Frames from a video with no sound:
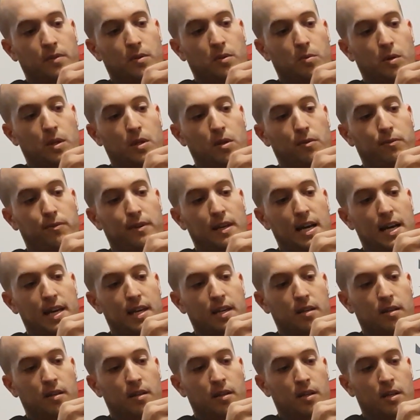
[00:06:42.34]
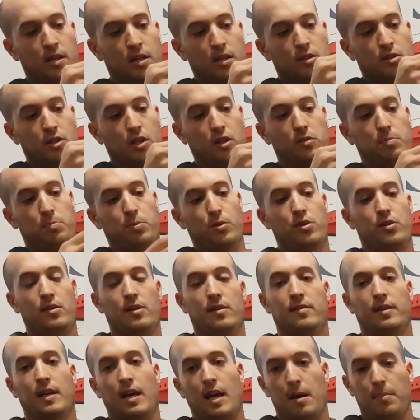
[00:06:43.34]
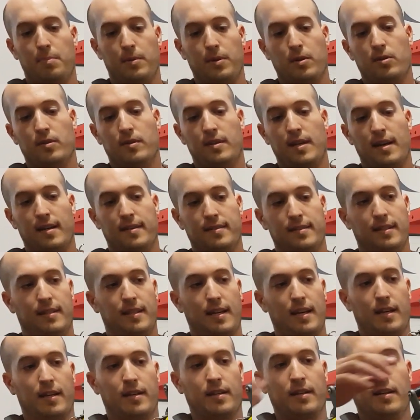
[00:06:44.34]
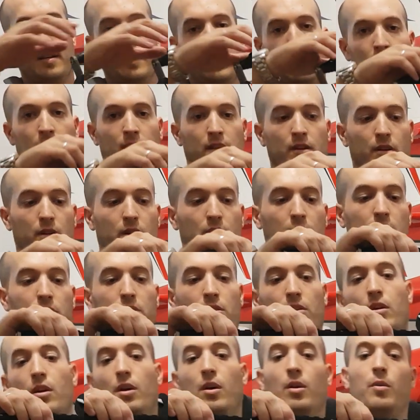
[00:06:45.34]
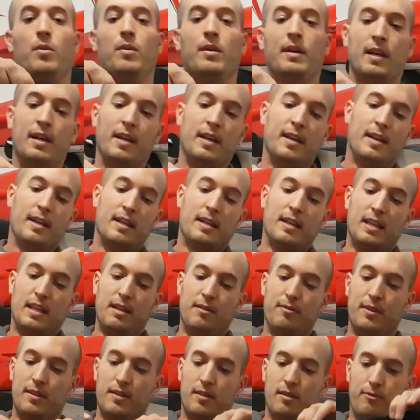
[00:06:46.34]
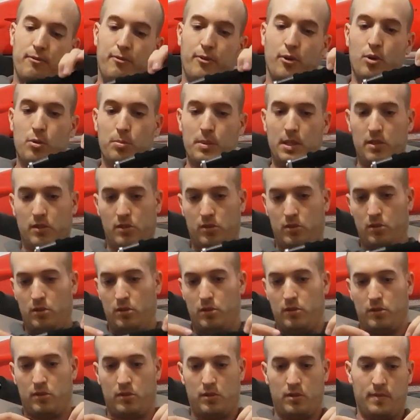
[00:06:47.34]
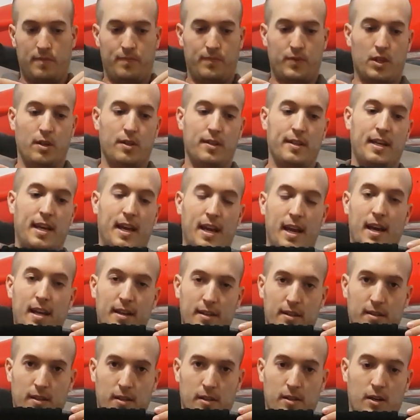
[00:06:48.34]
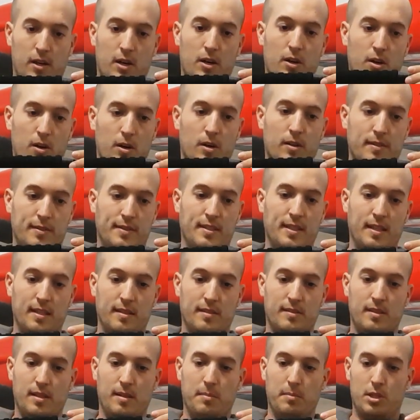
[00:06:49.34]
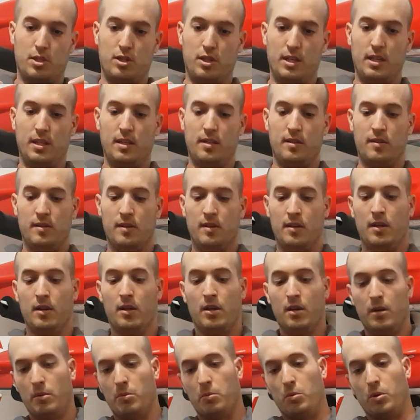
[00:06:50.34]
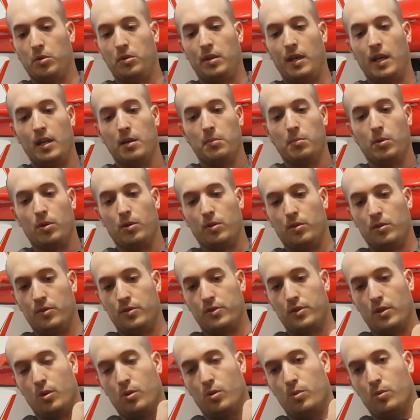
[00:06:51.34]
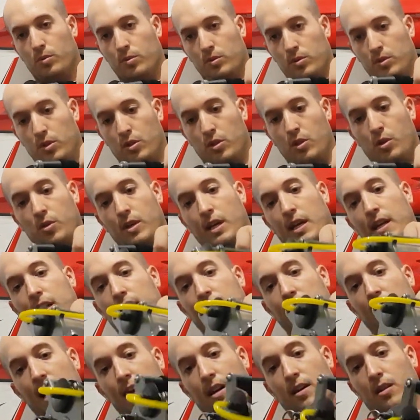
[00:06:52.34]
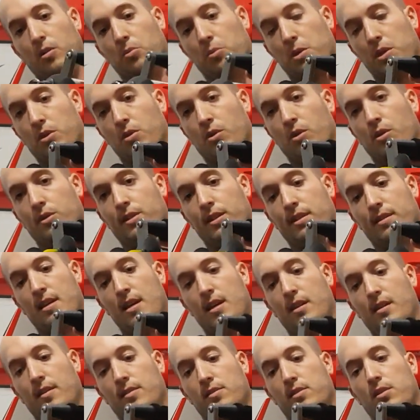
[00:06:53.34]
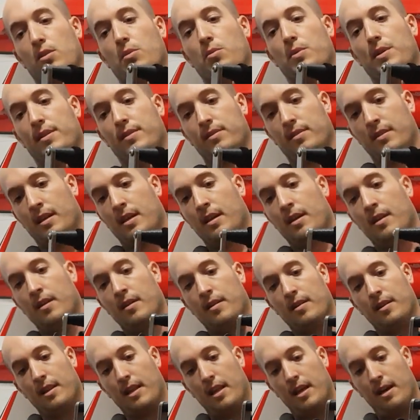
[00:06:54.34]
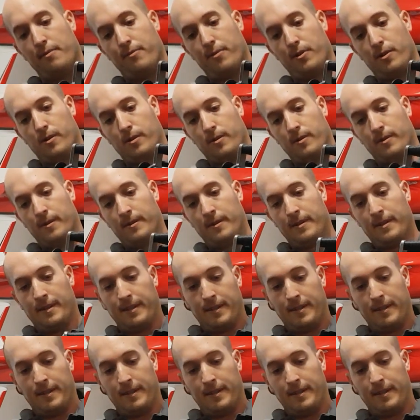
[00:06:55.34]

When you're flying, just push this cap in your taxi tank, you're good to go. Even the foam inserts on the handle are all CNC machined, rotatable, so you don't get any angle when you hold the tank. It's always level.